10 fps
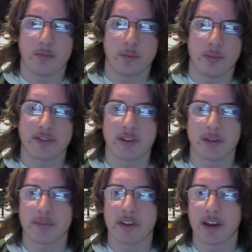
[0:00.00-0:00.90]
picked
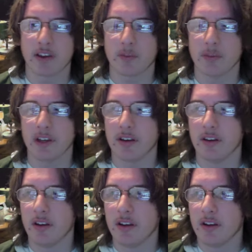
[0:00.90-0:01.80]
up the X-Men
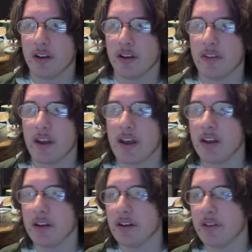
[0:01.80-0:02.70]
in the
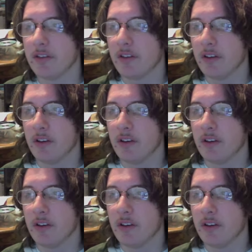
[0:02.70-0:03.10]
80s,